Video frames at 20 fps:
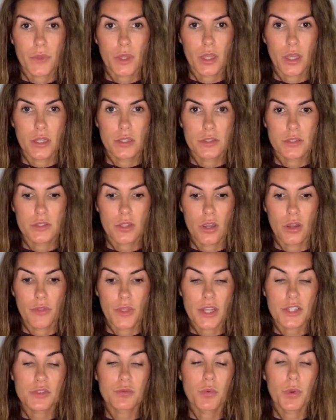And so
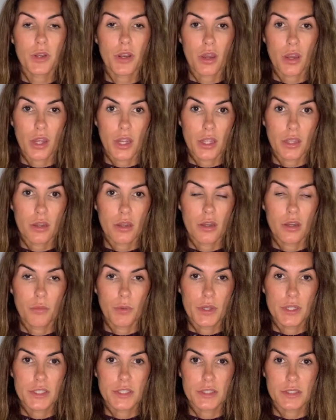that's when I
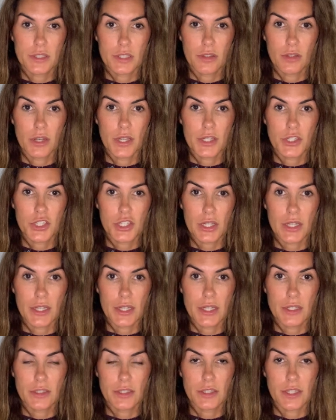went to see the Leche
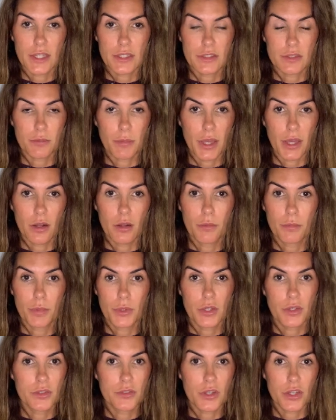League to get some help,
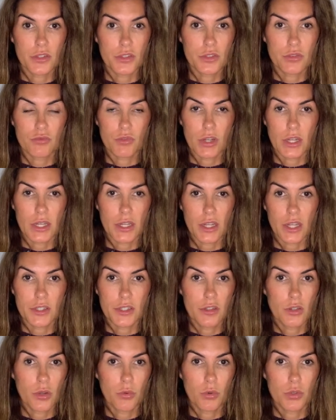because I
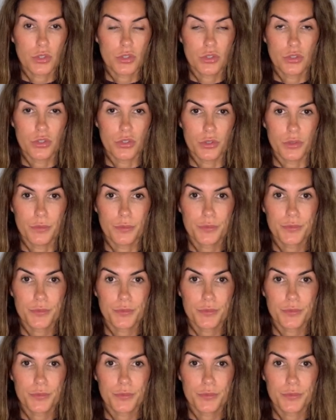didn't know what to do.